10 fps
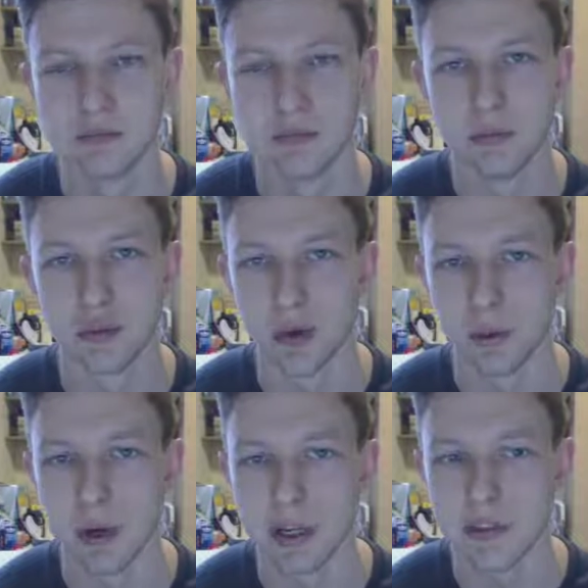3
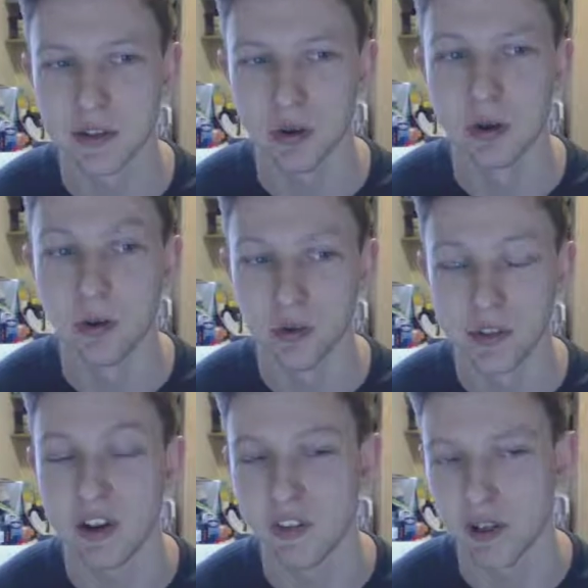weeks, or
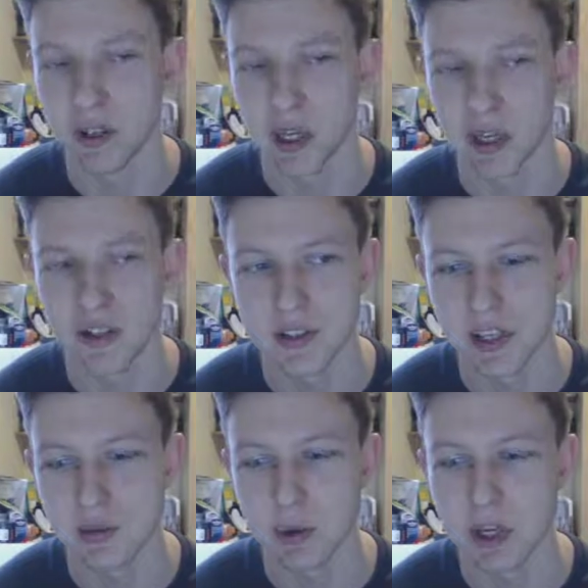definitely in
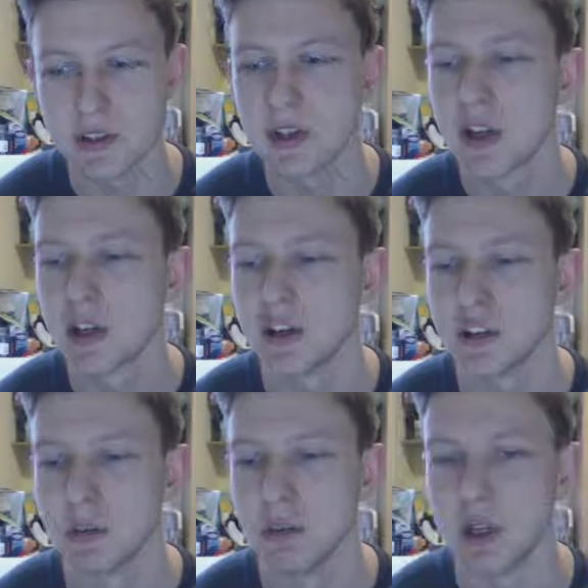6 weeks, you
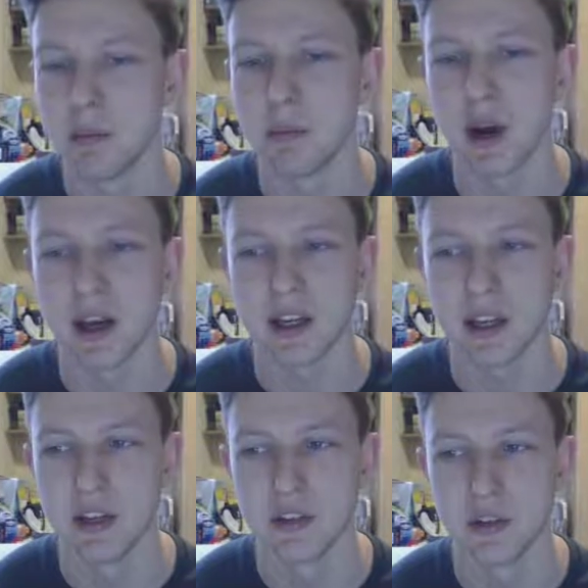should be back
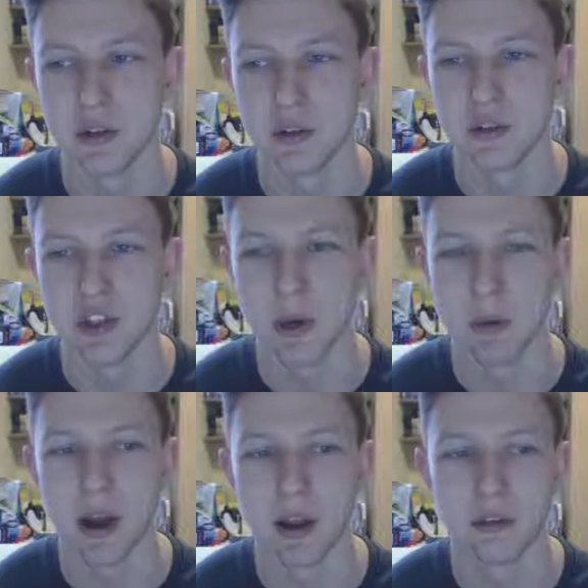into your gym
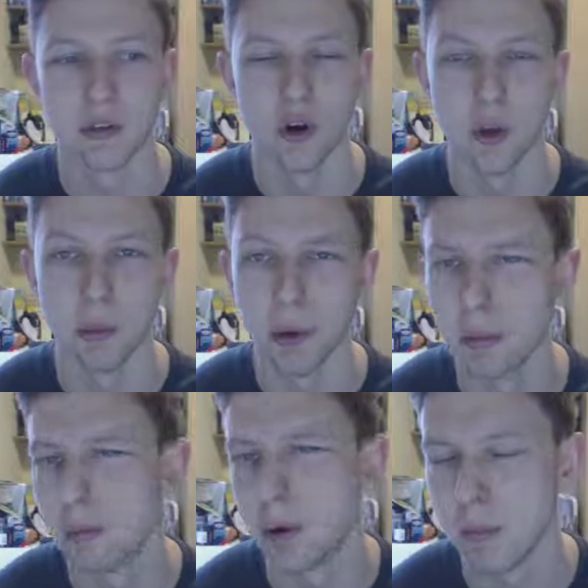as normal,
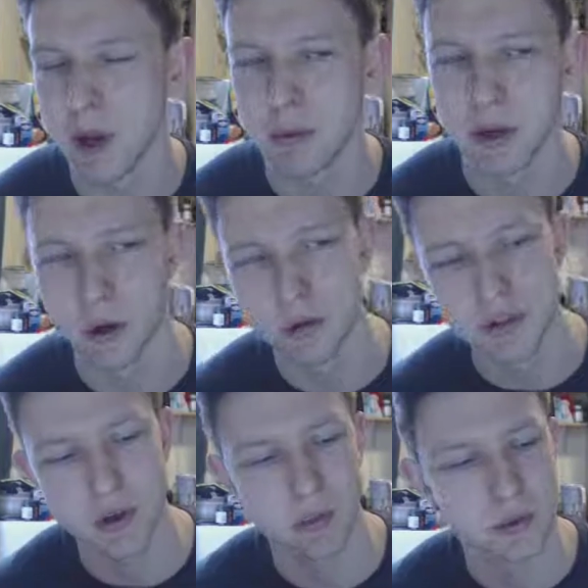but maybe not,
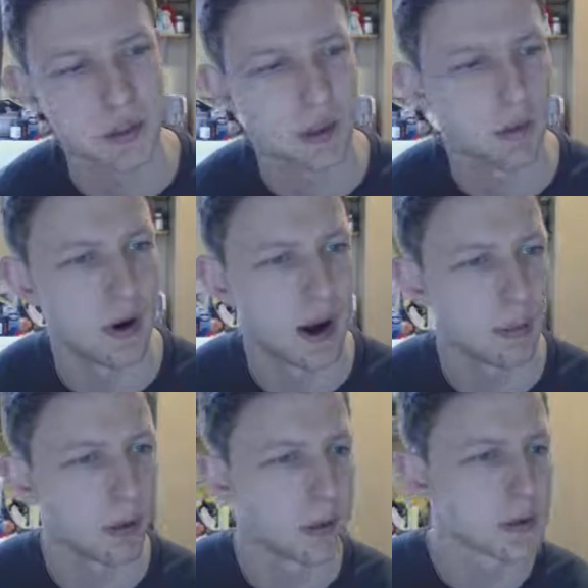so we'll see what
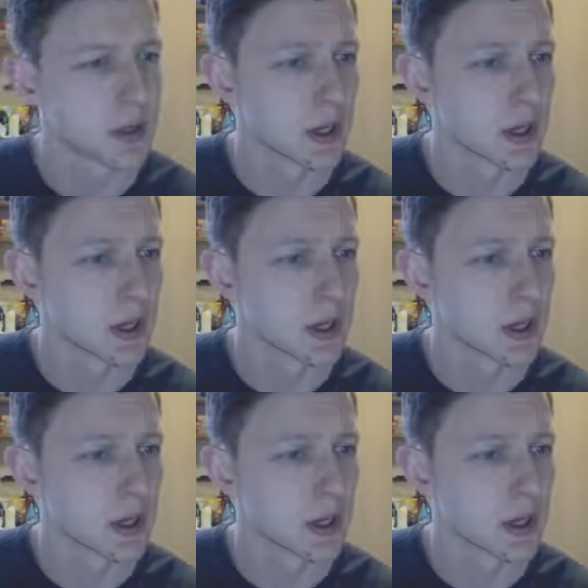happens.